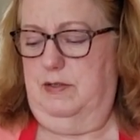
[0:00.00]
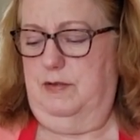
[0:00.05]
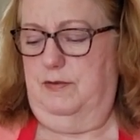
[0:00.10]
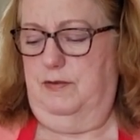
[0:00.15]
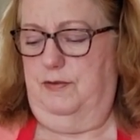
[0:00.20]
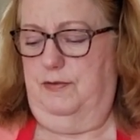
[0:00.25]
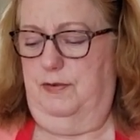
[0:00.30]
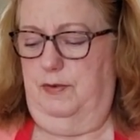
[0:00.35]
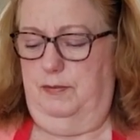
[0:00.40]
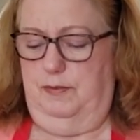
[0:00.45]

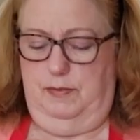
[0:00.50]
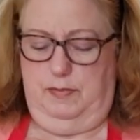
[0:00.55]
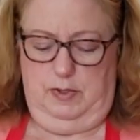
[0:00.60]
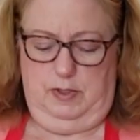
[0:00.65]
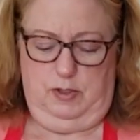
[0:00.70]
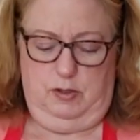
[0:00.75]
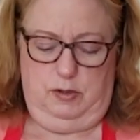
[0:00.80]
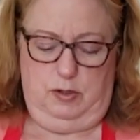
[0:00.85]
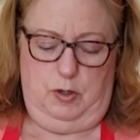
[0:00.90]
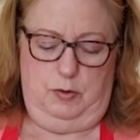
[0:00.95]
from
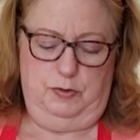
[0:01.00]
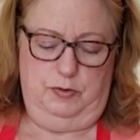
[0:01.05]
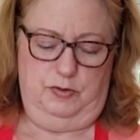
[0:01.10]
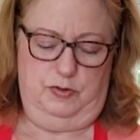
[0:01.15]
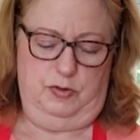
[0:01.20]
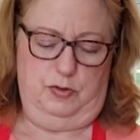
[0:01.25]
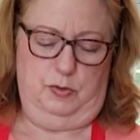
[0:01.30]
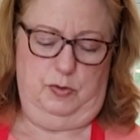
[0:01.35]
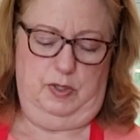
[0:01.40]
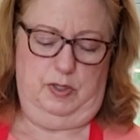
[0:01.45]

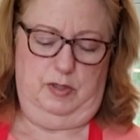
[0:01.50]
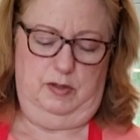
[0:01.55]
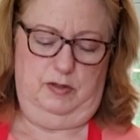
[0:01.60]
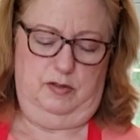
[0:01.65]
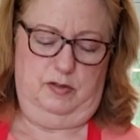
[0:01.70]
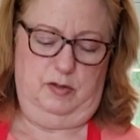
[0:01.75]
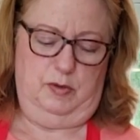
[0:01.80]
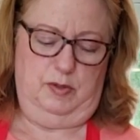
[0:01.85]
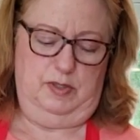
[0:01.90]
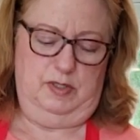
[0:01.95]
close to it,
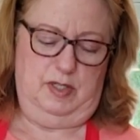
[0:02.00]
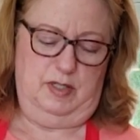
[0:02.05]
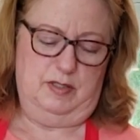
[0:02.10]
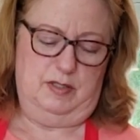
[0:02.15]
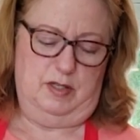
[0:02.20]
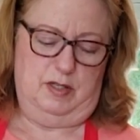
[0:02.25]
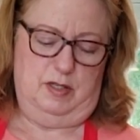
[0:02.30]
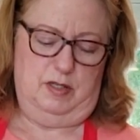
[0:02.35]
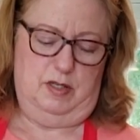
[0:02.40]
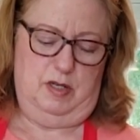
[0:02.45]
so it
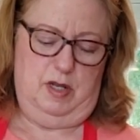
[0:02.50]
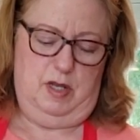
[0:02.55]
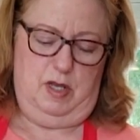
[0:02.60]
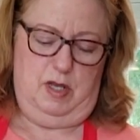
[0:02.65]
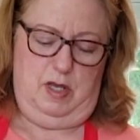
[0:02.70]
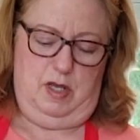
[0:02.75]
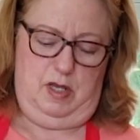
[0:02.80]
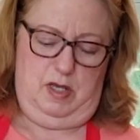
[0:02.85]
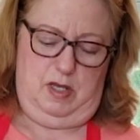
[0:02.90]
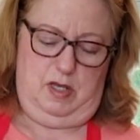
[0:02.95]
doesn't
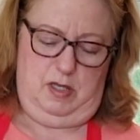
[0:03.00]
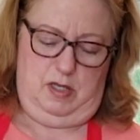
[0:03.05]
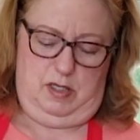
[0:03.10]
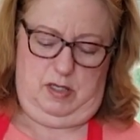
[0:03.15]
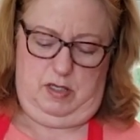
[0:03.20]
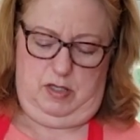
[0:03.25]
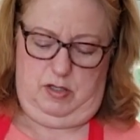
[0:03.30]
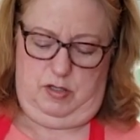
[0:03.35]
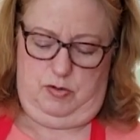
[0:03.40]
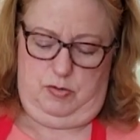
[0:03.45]

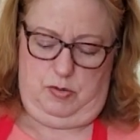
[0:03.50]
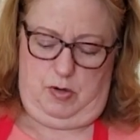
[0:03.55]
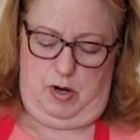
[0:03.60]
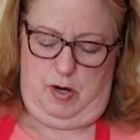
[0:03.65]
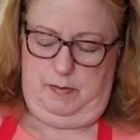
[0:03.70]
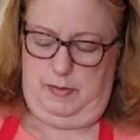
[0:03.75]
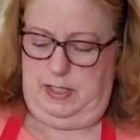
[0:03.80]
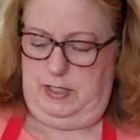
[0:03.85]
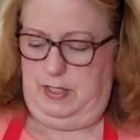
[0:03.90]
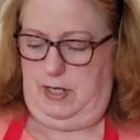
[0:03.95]

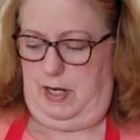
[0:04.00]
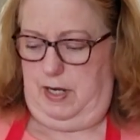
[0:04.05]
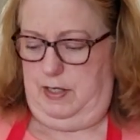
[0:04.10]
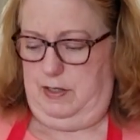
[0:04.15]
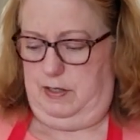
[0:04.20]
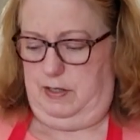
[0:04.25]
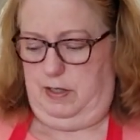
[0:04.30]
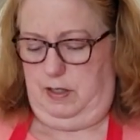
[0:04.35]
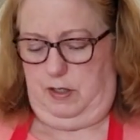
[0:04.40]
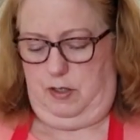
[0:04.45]

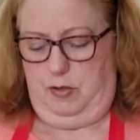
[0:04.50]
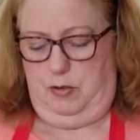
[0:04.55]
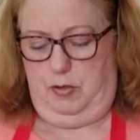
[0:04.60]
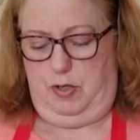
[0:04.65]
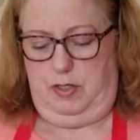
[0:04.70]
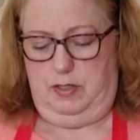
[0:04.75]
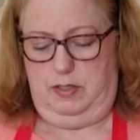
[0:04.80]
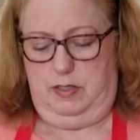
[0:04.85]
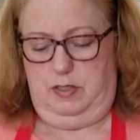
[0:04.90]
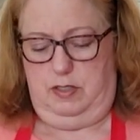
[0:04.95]
traumatize the
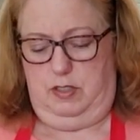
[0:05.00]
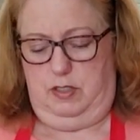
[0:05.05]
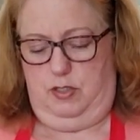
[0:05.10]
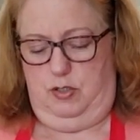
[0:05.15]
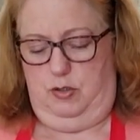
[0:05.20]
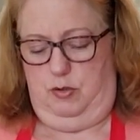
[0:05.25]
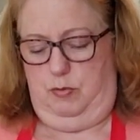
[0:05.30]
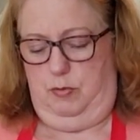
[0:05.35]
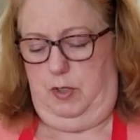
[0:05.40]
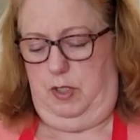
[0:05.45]
crust
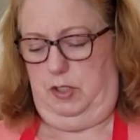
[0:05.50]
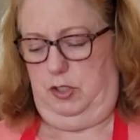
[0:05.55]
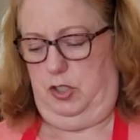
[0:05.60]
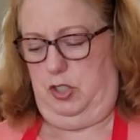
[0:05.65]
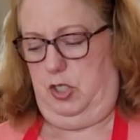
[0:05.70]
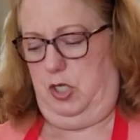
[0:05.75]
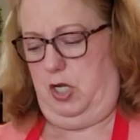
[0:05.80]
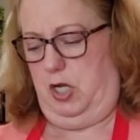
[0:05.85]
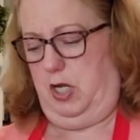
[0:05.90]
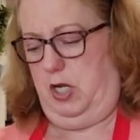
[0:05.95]
too
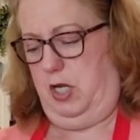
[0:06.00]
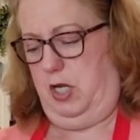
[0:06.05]
much.